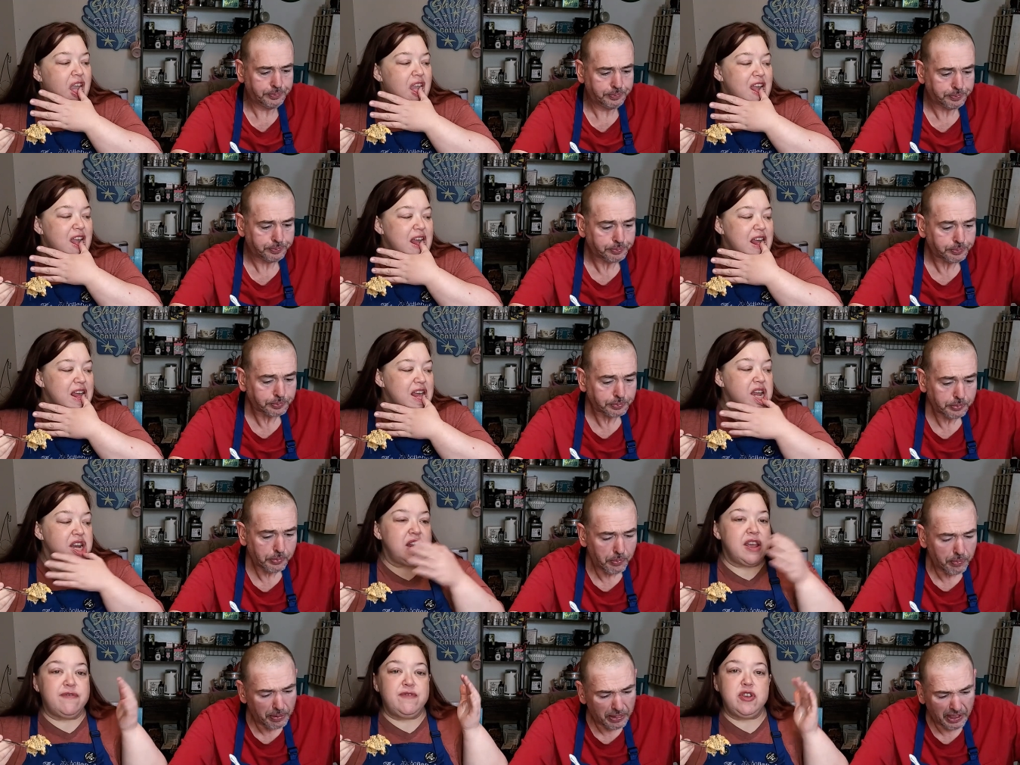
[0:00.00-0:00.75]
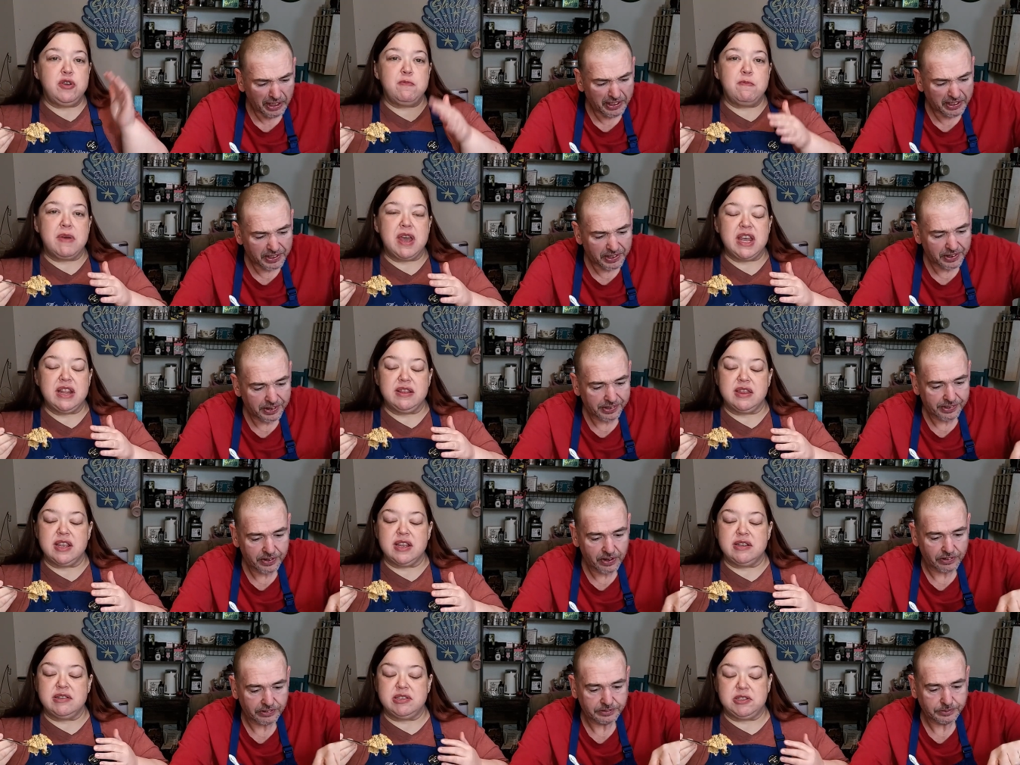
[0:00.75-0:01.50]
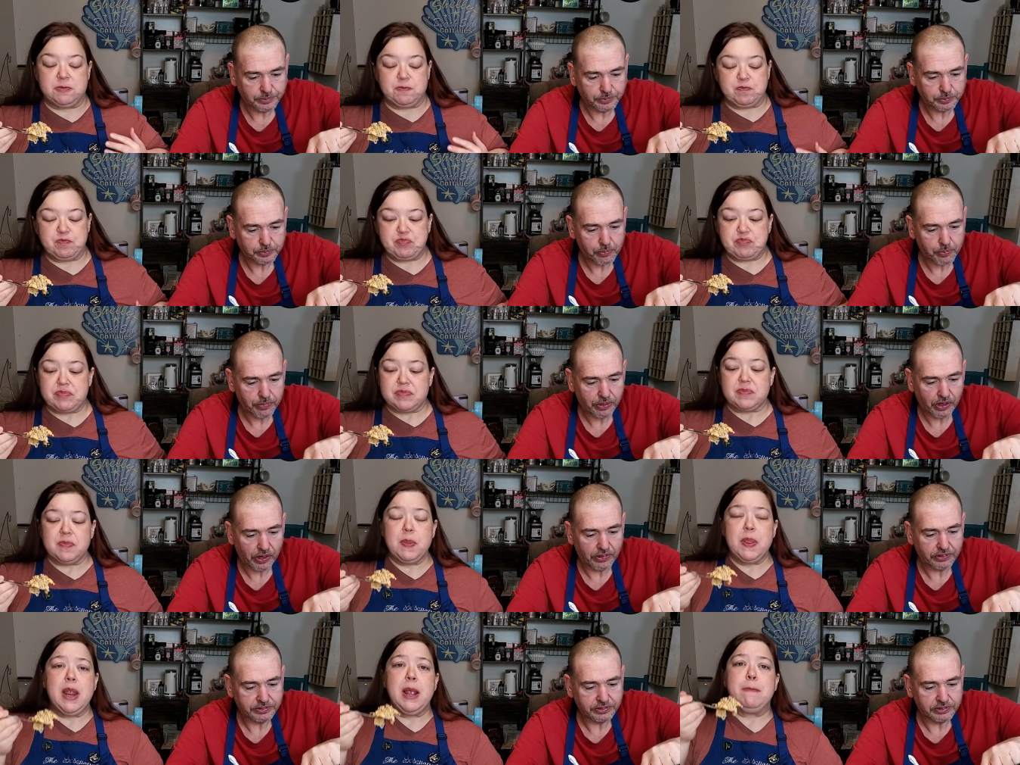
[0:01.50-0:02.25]
Speaker 1: And if you make this,
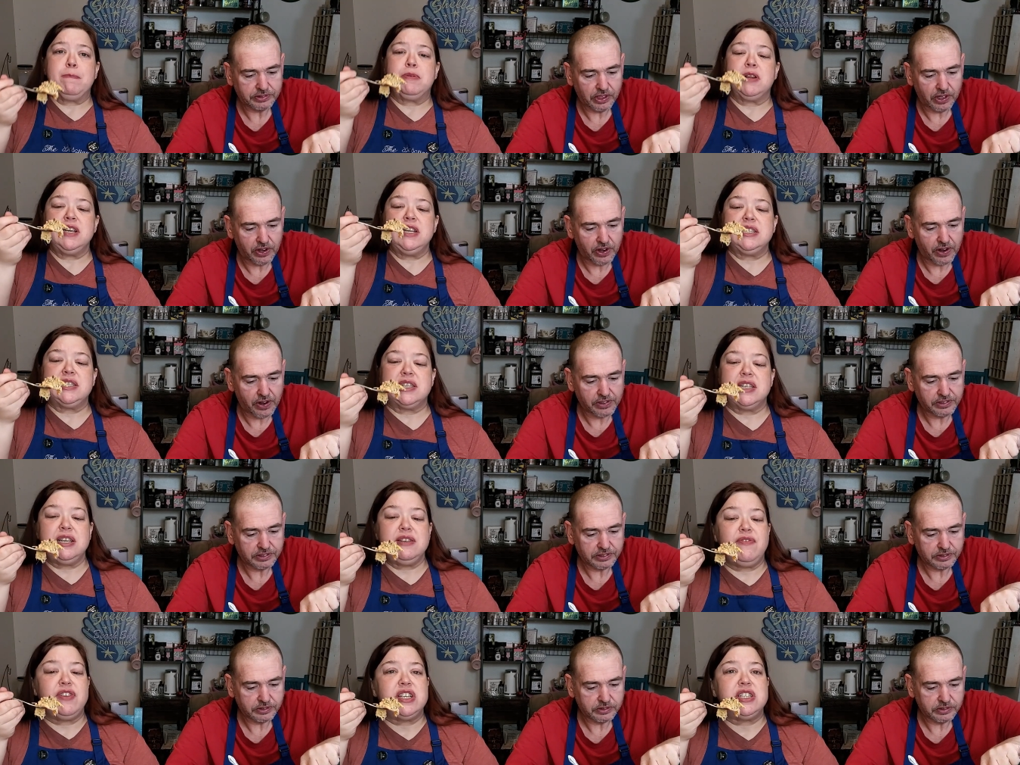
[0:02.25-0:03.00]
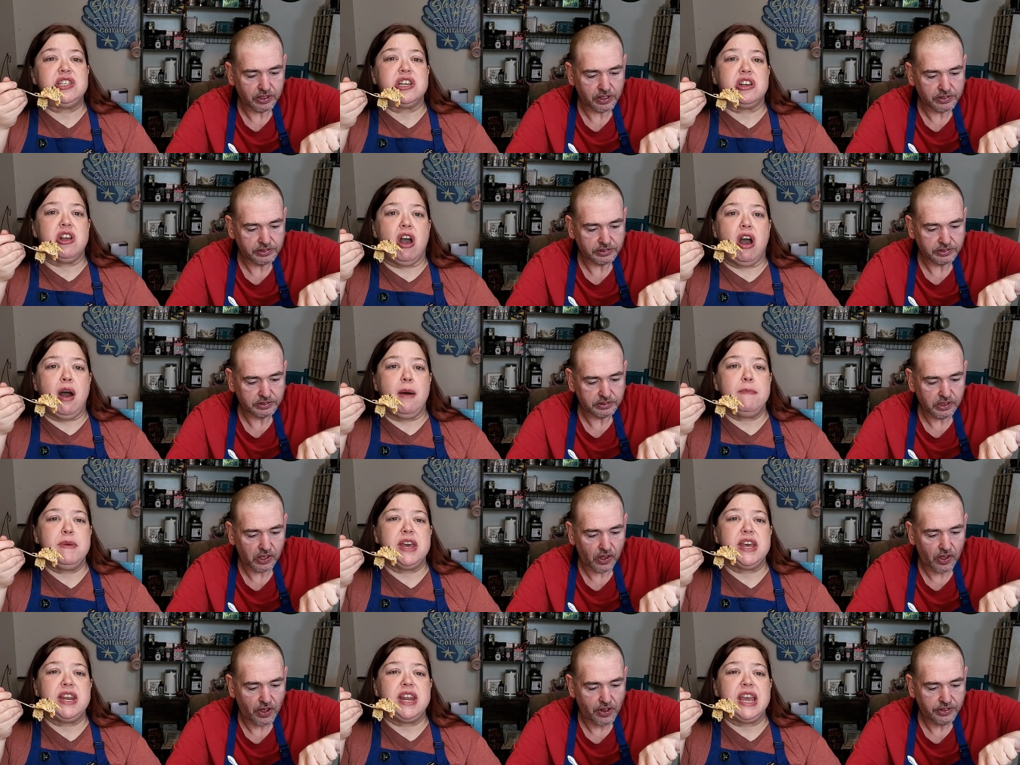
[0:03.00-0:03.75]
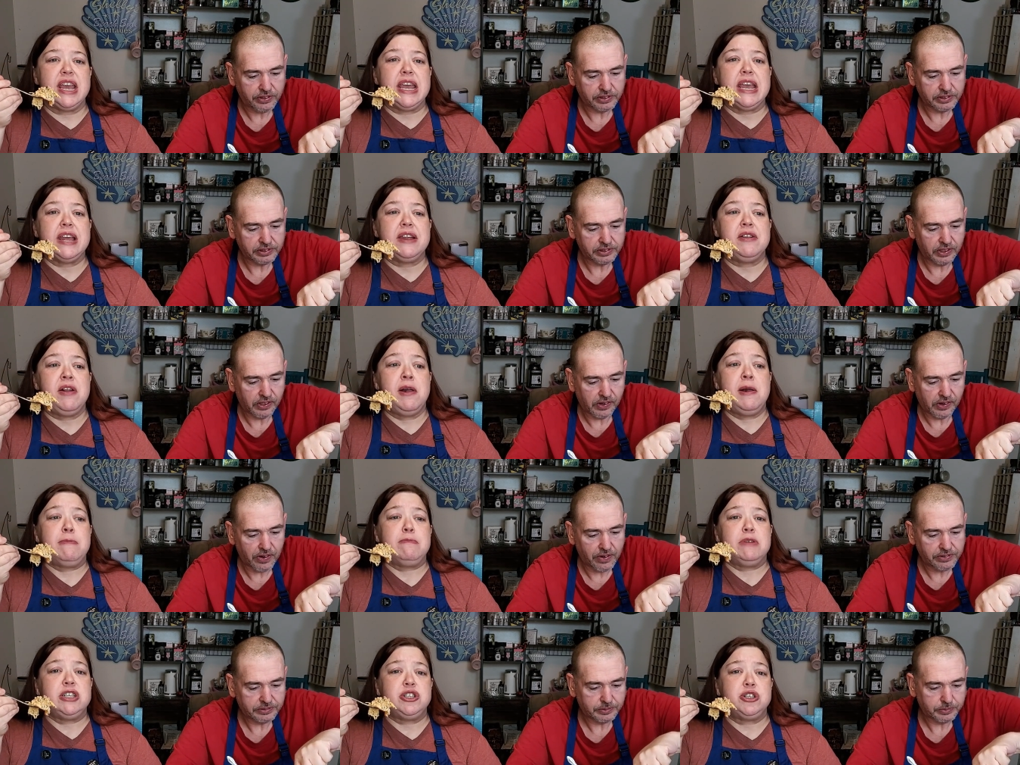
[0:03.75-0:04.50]
please leave us a comment and
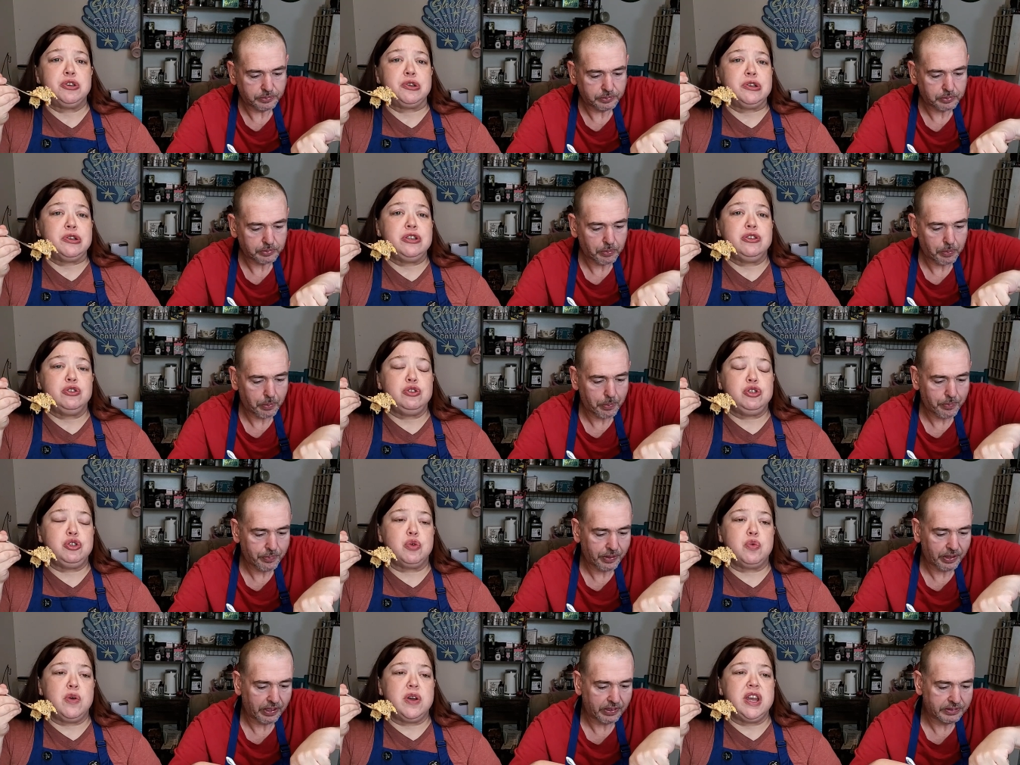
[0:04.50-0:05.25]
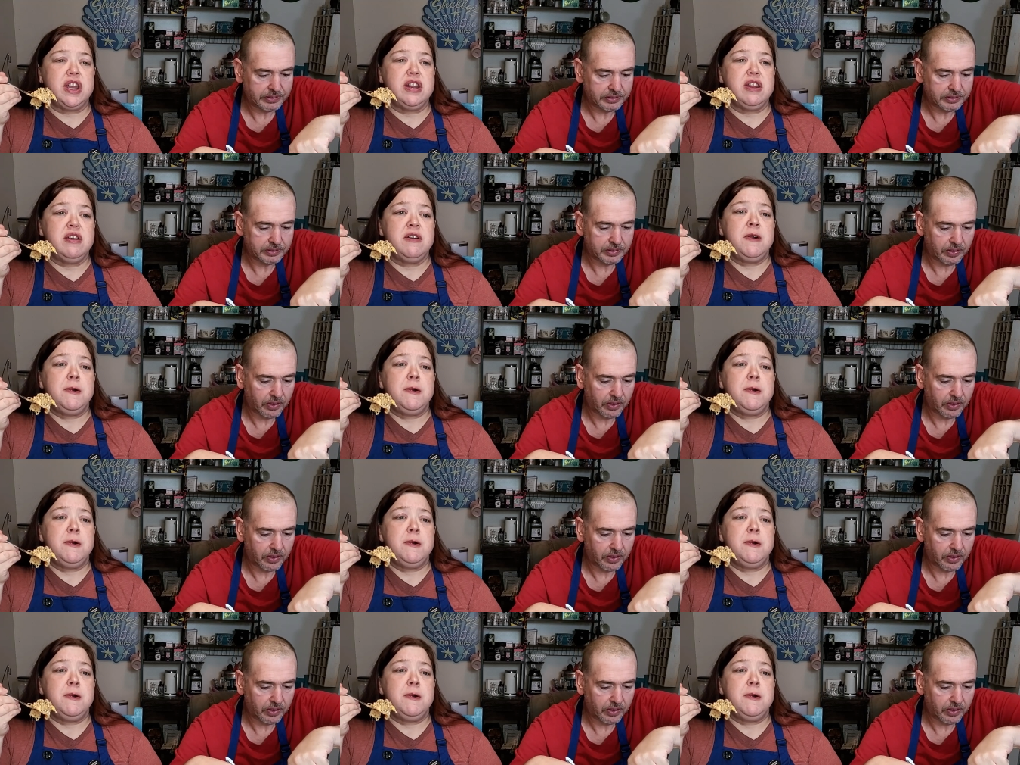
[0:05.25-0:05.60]
make sure you join